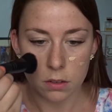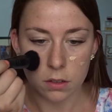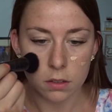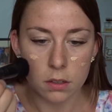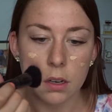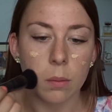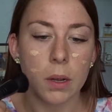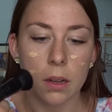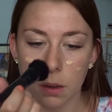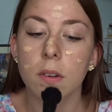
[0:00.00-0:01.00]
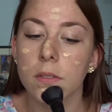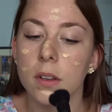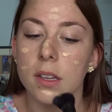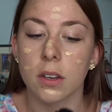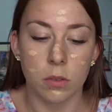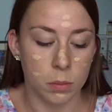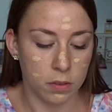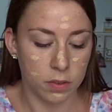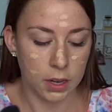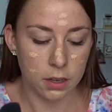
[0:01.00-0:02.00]
Just dab it in the centre of my
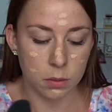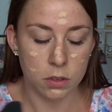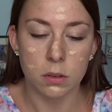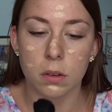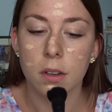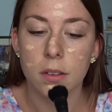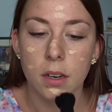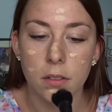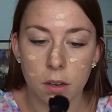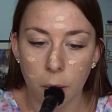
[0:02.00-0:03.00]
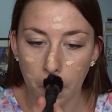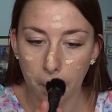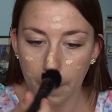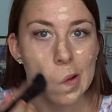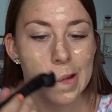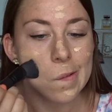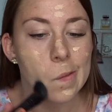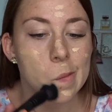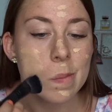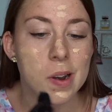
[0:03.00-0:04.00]
face, which is what it said to do.
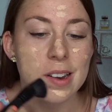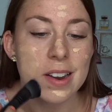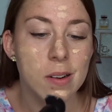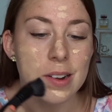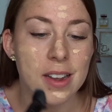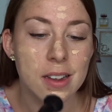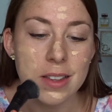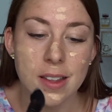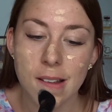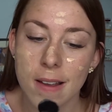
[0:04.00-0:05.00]
And now I guess.